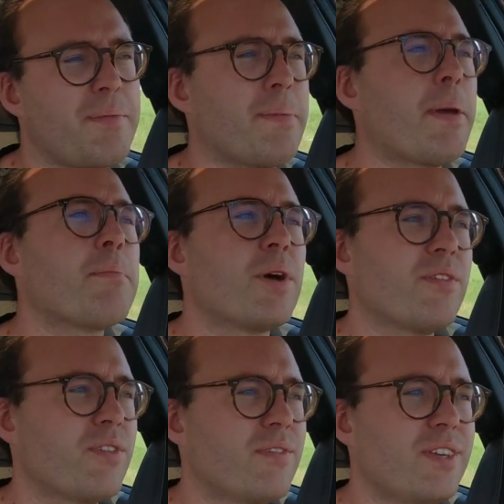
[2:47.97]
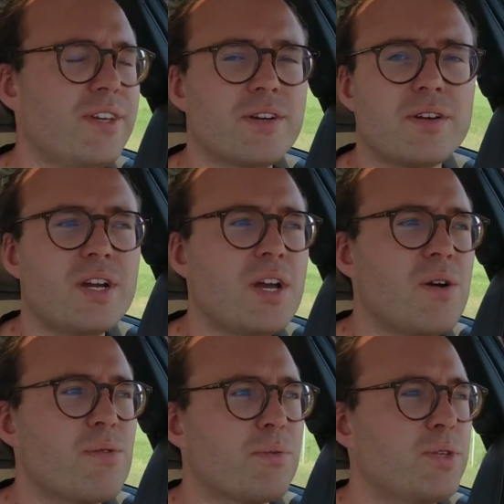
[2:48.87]
maybe a month of the year
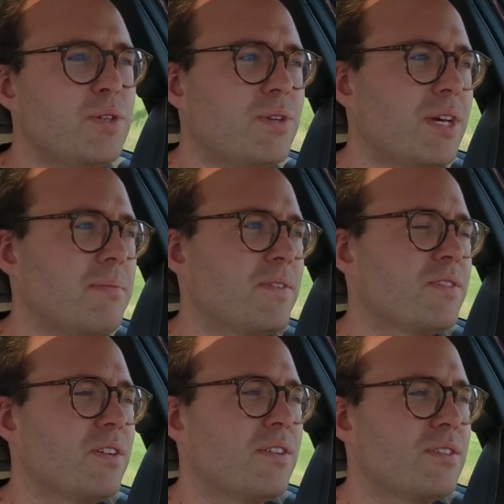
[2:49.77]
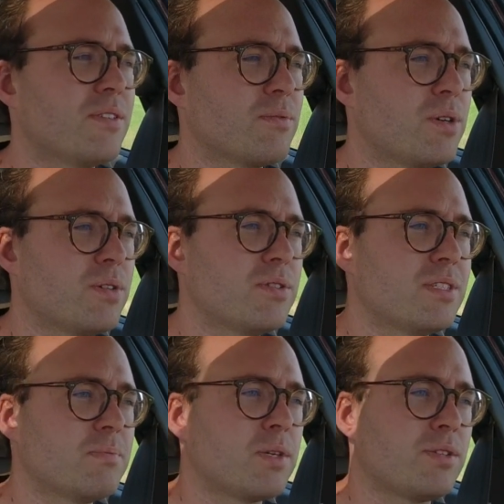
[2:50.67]
where we do get a bit of salt on the
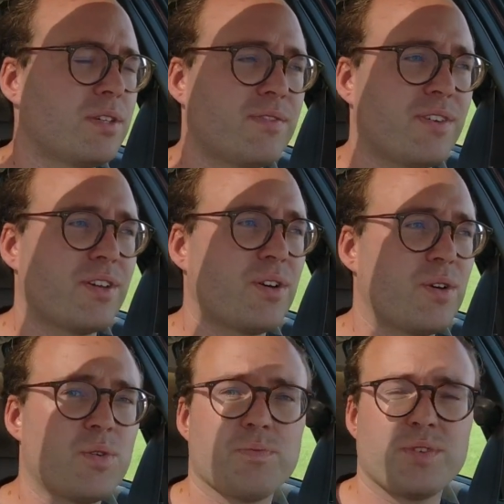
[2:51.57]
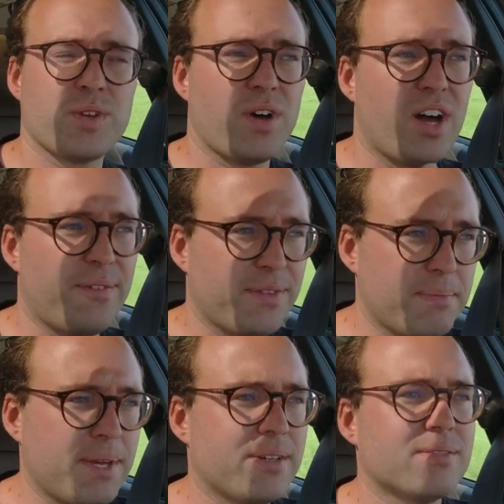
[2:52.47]
roads, especially if I go, off
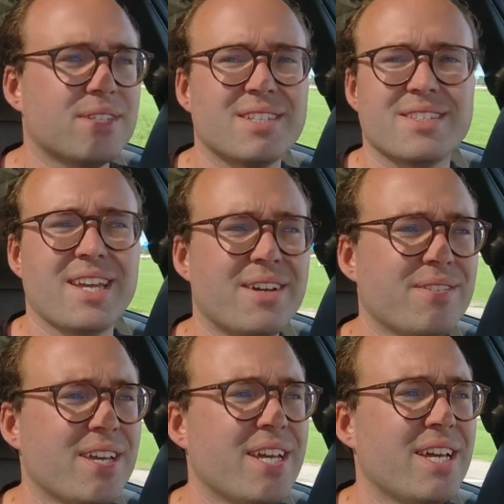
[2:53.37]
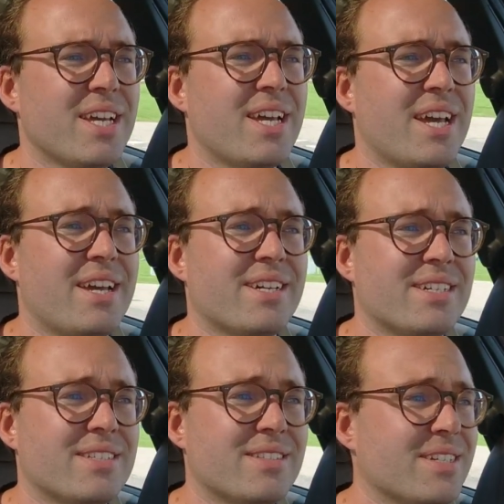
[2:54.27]
the mountain and down.
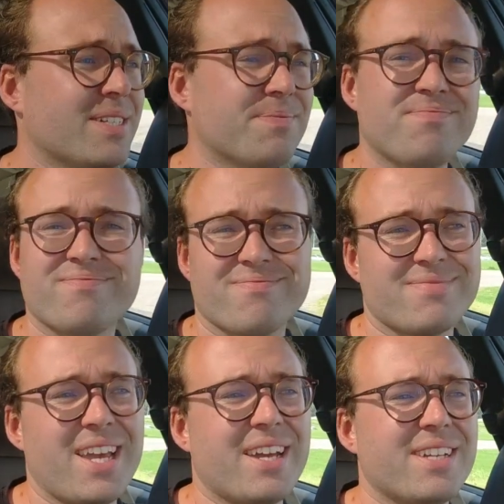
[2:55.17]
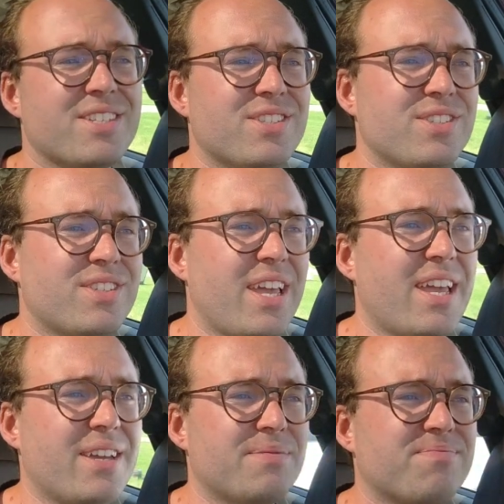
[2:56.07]
And yeah, it's just
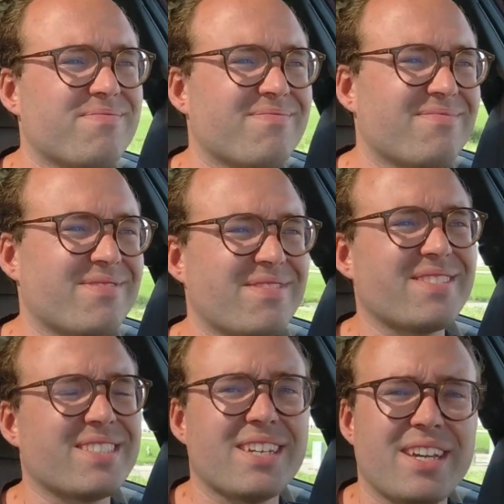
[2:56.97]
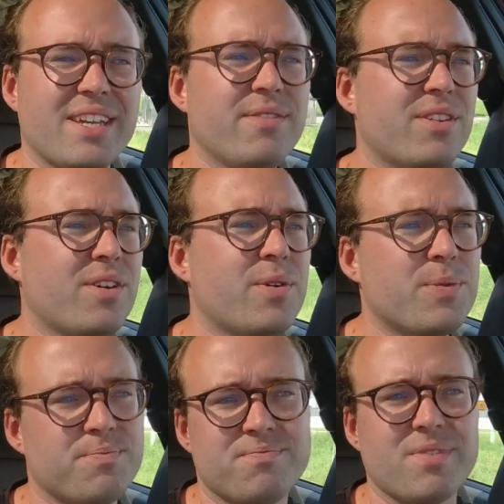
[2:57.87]
even
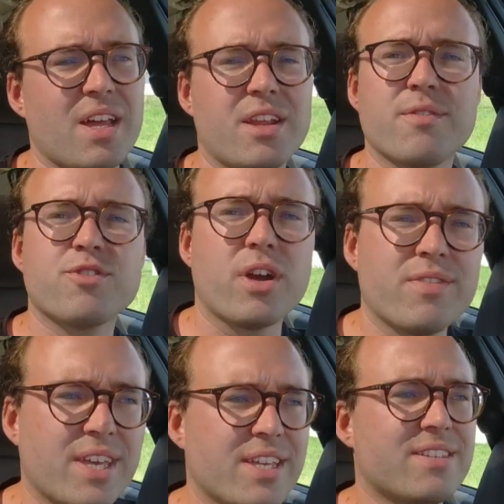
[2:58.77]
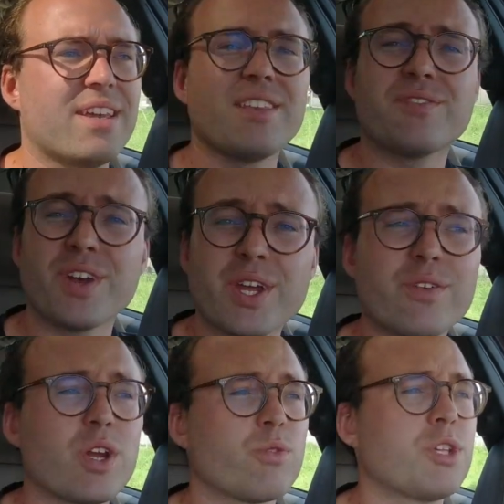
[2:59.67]
though I love driving it and it's very,
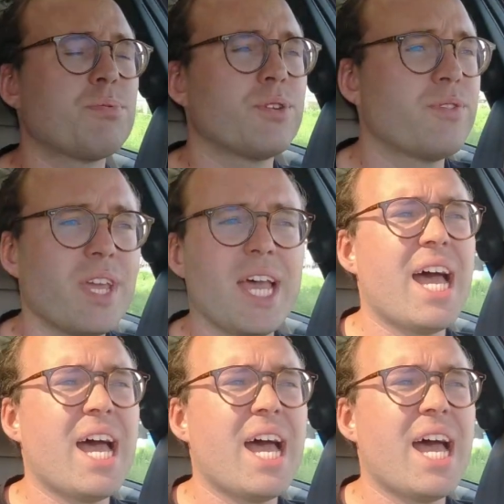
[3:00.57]
very rust-proof,